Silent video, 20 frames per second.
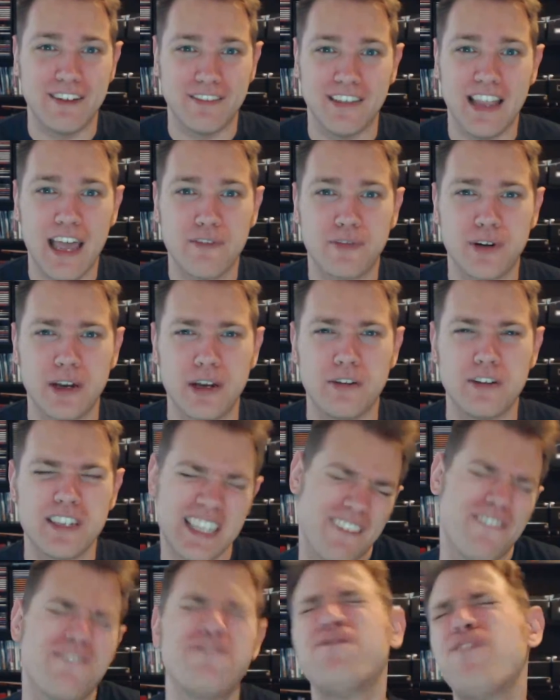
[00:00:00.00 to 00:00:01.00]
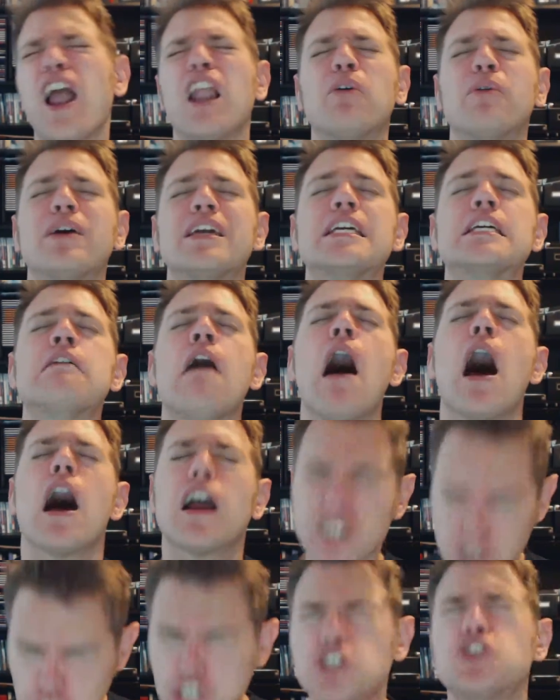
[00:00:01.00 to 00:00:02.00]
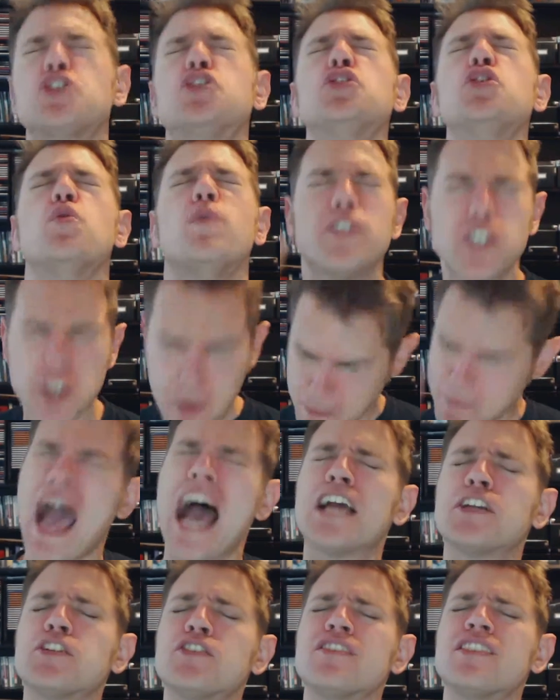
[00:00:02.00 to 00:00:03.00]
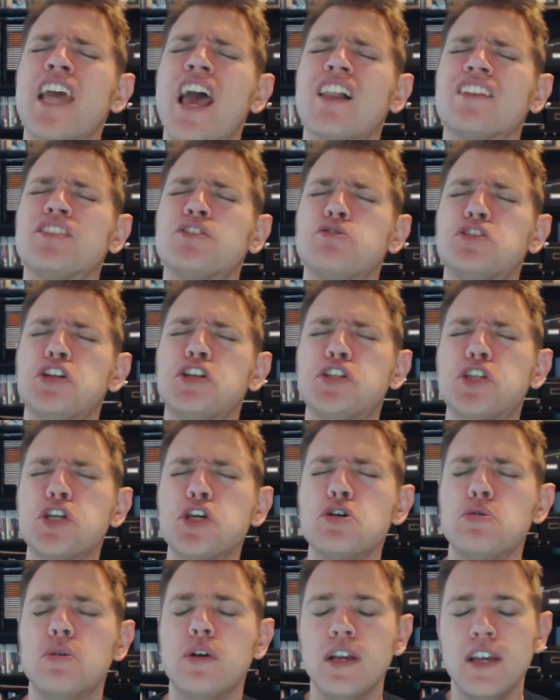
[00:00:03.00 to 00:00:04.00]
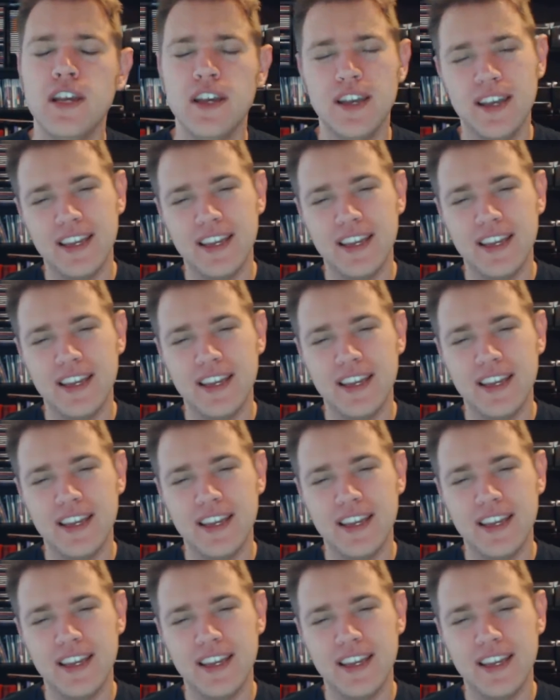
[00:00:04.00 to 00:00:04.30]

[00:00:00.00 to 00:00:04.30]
of life where you're just like following your heart and just do what your passion tells you to do,